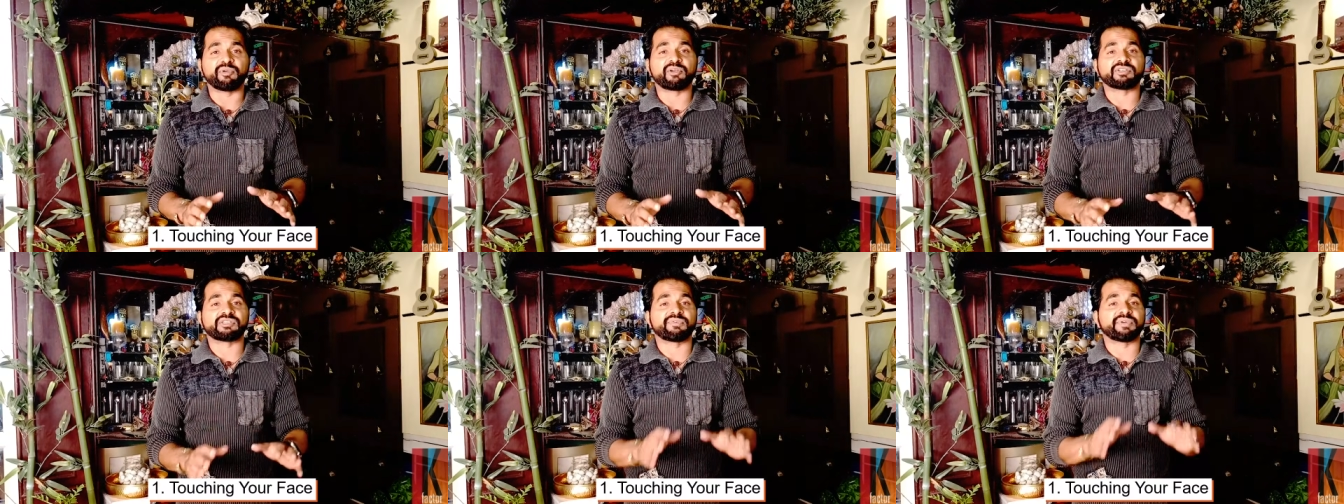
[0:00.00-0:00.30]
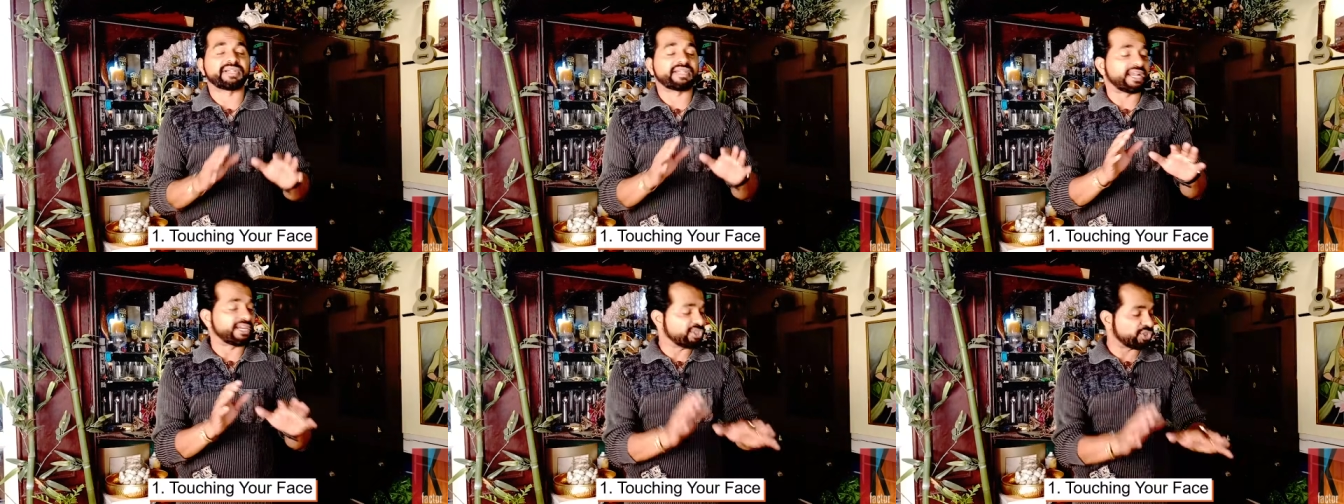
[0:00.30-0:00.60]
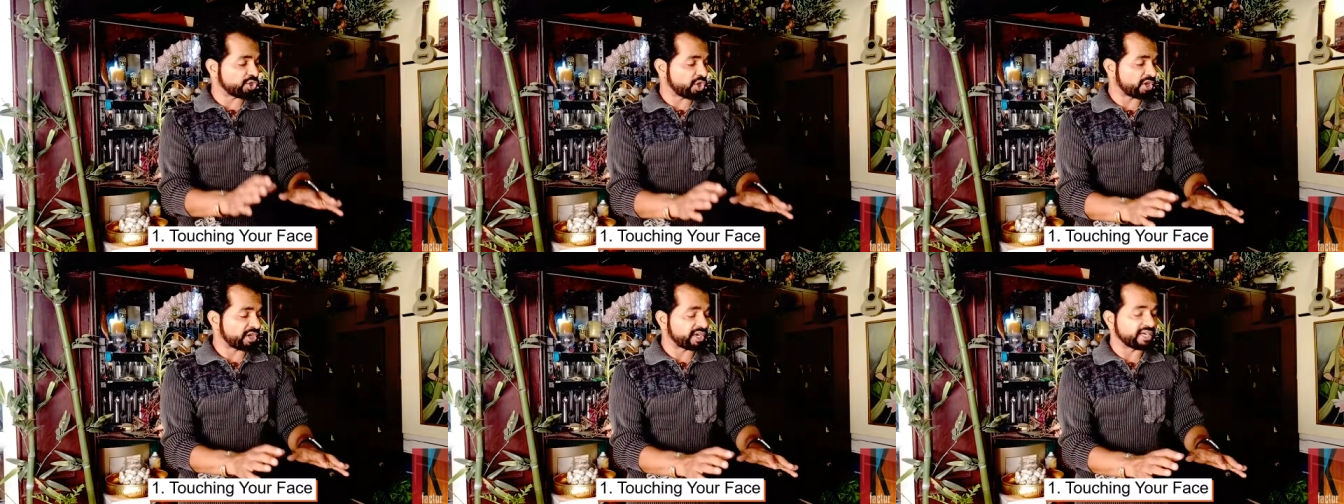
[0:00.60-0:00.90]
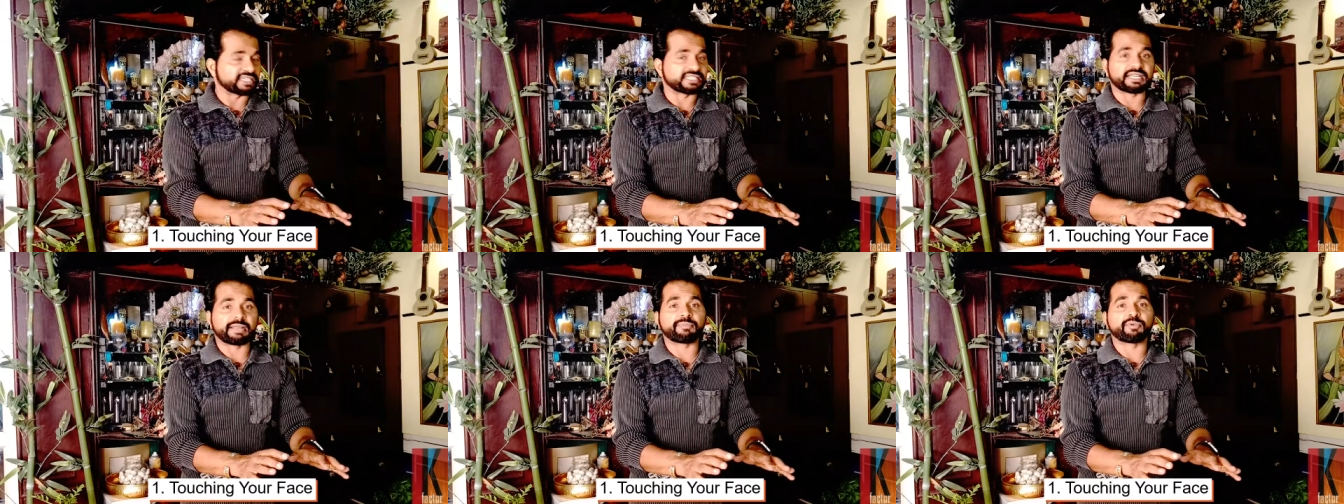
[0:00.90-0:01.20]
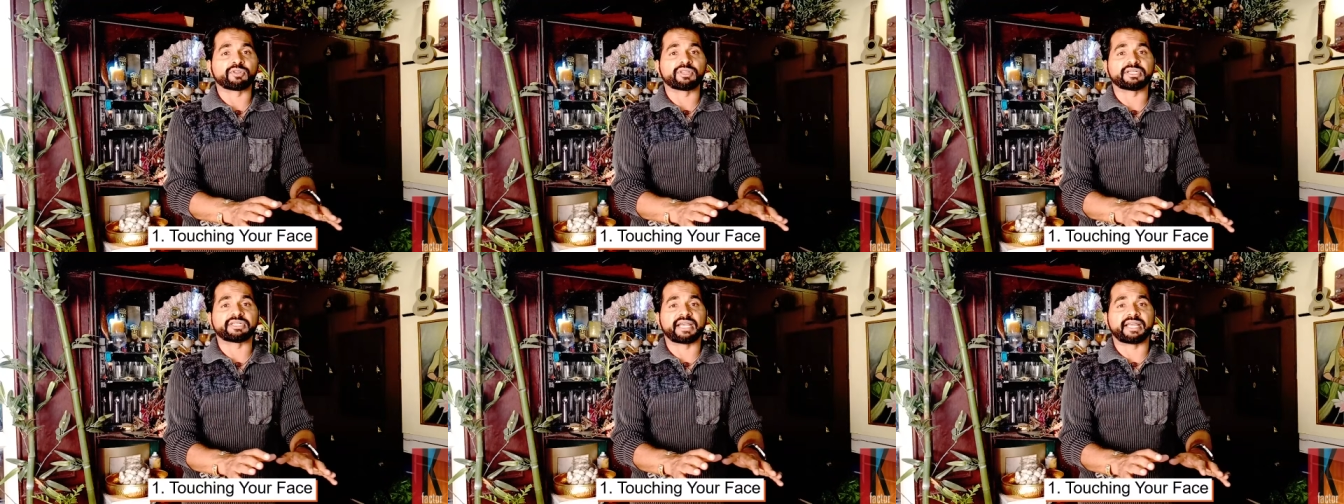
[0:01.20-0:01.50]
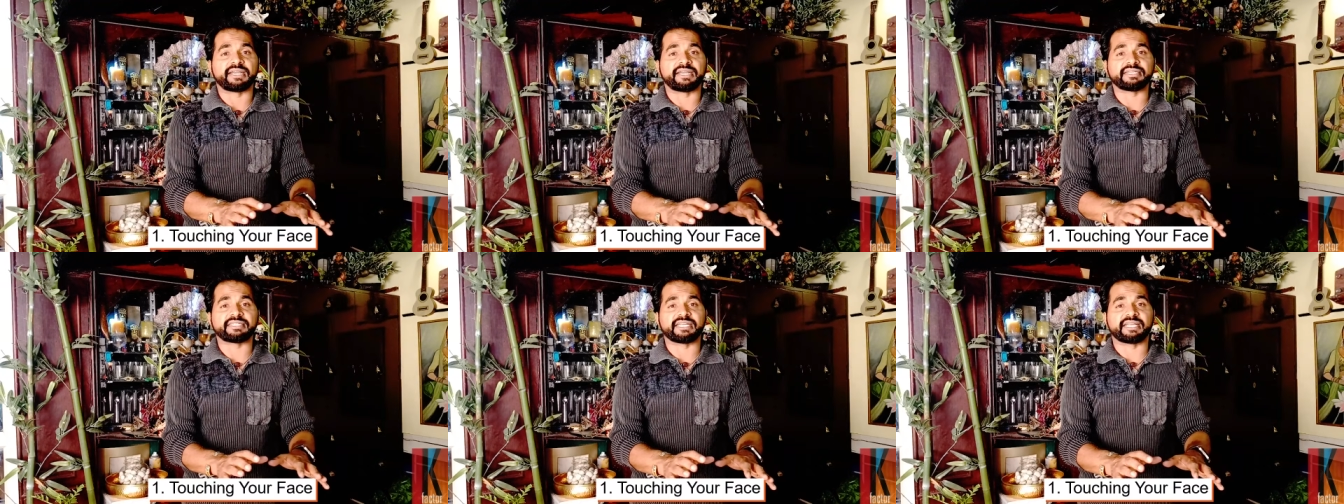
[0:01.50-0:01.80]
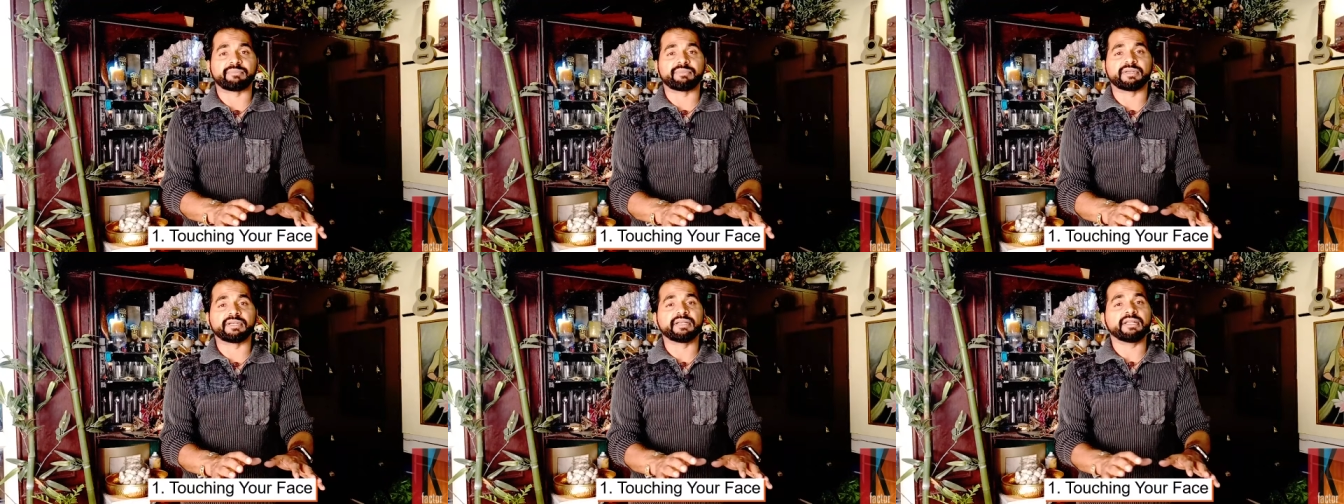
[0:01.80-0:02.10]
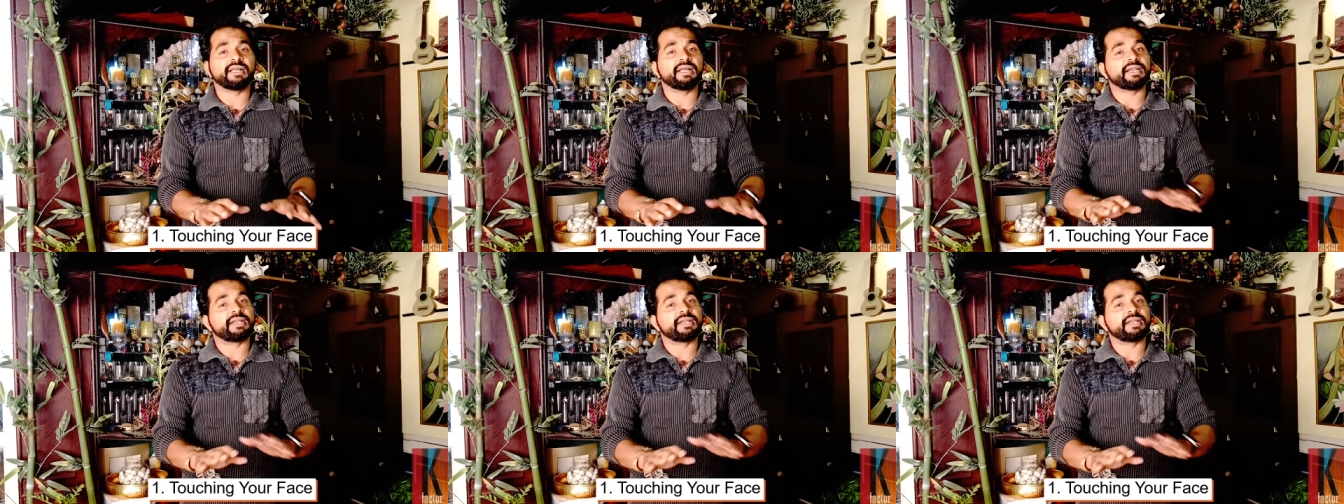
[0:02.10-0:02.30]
because there were 10 chocolates kept on the dining table.